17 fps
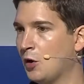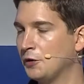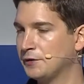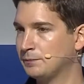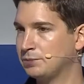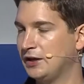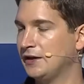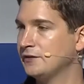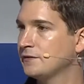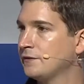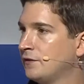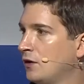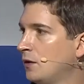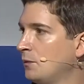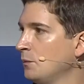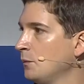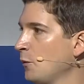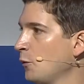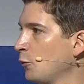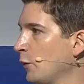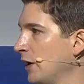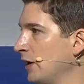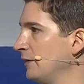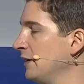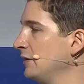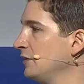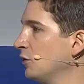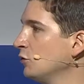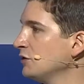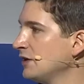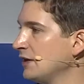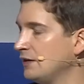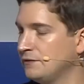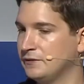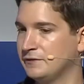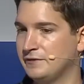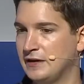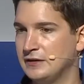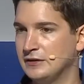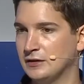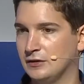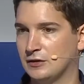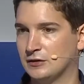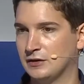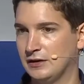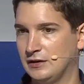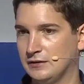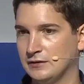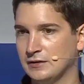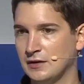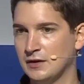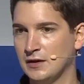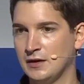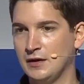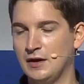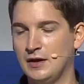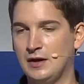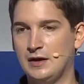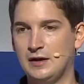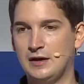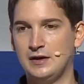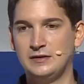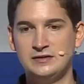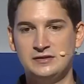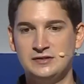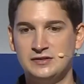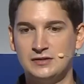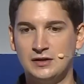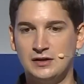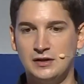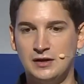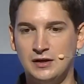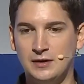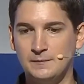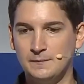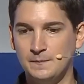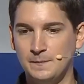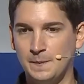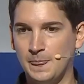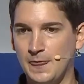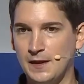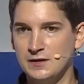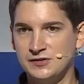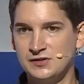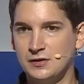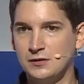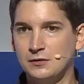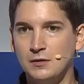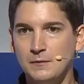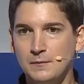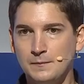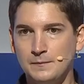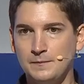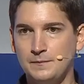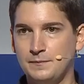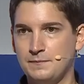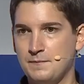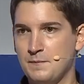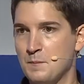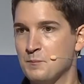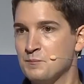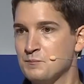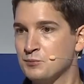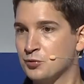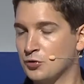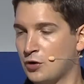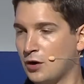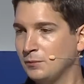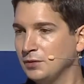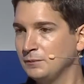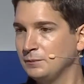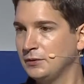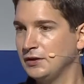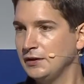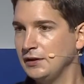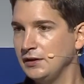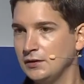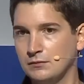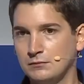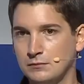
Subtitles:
a platform where they don't have a vendor login. And so probably